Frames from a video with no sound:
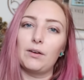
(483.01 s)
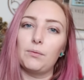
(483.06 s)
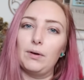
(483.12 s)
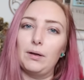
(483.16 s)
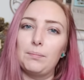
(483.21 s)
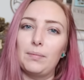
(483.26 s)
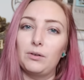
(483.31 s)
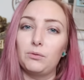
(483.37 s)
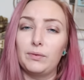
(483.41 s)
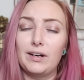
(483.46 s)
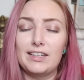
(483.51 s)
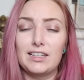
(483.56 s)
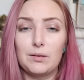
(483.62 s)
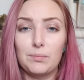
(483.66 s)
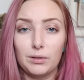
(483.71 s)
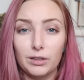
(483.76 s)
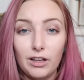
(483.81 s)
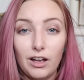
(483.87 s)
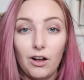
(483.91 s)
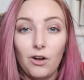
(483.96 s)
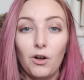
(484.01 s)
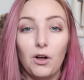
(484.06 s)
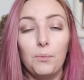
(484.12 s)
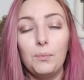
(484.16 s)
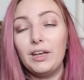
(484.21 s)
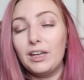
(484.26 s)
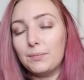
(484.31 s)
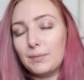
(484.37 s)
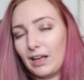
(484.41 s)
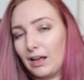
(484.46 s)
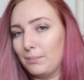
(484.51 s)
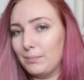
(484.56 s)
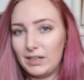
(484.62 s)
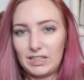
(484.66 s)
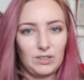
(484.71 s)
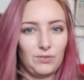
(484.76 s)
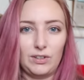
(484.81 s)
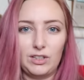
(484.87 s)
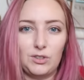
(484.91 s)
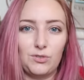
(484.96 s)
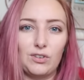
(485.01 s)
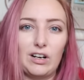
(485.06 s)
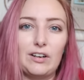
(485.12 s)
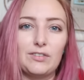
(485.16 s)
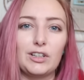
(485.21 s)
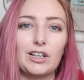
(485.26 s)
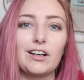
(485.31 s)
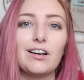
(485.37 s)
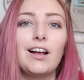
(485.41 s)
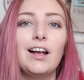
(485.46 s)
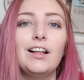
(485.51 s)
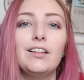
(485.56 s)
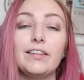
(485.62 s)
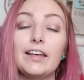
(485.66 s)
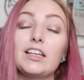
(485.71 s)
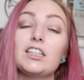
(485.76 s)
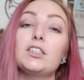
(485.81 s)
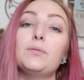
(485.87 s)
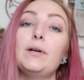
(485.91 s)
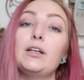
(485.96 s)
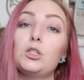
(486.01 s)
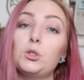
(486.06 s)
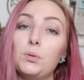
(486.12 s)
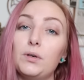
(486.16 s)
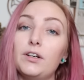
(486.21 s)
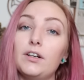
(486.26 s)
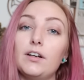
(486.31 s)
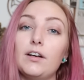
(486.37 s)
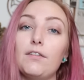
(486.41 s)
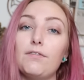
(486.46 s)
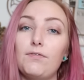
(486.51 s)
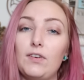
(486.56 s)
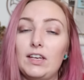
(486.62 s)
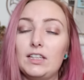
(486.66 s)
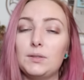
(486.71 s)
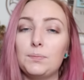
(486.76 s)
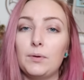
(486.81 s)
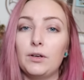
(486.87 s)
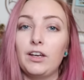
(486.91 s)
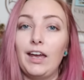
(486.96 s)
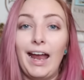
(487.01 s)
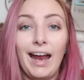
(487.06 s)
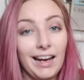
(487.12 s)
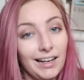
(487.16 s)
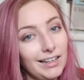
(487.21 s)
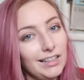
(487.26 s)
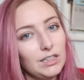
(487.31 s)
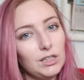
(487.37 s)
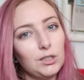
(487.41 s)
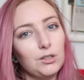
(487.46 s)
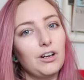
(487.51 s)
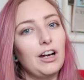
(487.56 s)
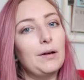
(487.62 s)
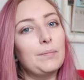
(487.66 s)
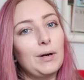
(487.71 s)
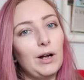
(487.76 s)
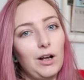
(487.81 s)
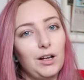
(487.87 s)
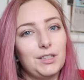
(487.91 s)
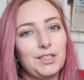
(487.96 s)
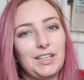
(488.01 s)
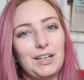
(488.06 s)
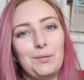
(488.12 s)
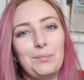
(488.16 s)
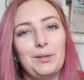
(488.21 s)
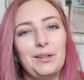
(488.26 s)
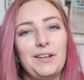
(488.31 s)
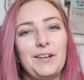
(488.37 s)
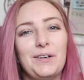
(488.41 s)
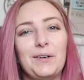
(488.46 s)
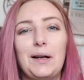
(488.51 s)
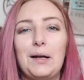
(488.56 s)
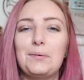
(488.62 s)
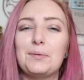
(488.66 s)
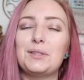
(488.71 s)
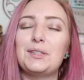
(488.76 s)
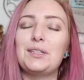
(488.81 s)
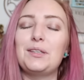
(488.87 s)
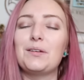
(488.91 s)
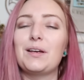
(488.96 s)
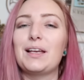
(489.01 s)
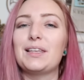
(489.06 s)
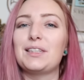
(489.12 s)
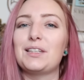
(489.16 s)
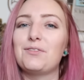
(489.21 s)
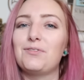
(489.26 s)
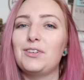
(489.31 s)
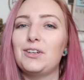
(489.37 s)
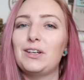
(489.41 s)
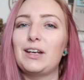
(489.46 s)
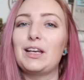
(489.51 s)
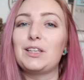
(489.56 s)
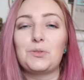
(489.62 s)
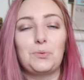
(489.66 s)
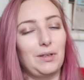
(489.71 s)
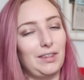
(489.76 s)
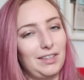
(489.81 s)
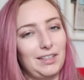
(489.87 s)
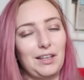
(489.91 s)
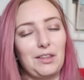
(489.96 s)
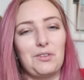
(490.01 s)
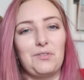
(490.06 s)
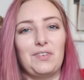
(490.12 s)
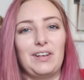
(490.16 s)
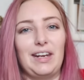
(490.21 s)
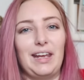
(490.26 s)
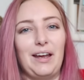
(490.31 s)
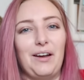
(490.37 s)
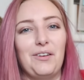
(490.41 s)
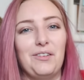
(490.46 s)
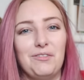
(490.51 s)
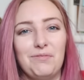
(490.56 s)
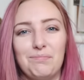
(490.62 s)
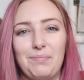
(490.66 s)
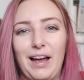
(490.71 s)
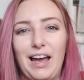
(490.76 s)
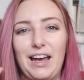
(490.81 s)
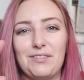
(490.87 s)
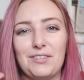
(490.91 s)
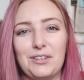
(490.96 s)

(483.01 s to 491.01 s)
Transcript: that red button right down below, and we can become best friends forever. Links to my Twitter, Facebook, and Instagram are also down below. I will see you guys in a few days with another video. Bye